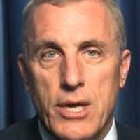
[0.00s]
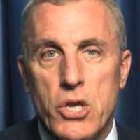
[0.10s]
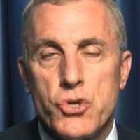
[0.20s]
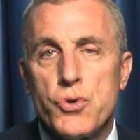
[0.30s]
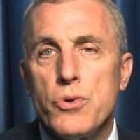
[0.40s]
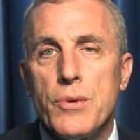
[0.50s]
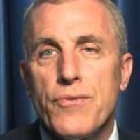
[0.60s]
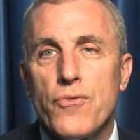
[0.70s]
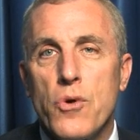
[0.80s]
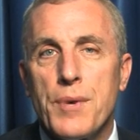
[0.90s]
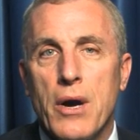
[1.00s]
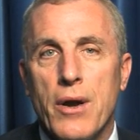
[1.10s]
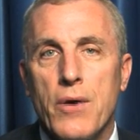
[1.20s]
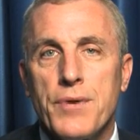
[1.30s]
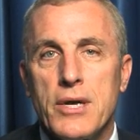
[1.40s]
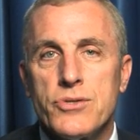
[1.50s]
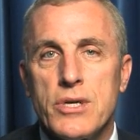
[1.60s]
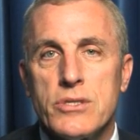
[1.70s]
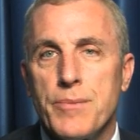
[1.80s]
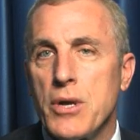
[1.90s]
in truly reforming our healthcare
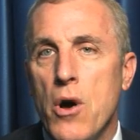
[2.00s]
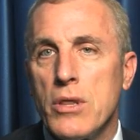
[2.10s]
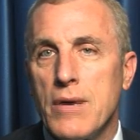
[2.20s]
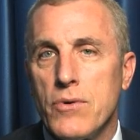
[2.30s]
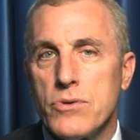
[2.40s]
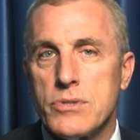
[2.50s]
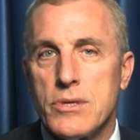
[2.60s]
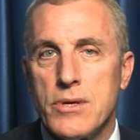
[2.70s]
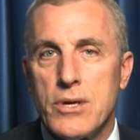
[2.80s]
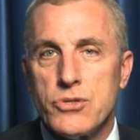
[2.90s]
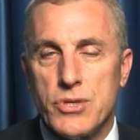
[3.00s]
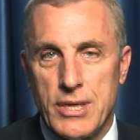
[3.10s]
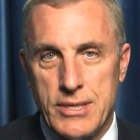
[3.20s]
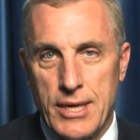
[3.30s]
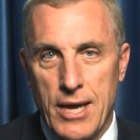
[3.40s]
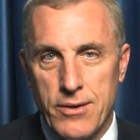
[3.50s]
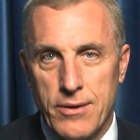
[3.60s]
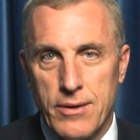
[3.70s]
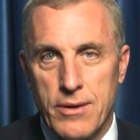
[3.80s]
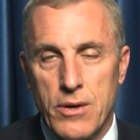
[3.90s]
system on all levels so that together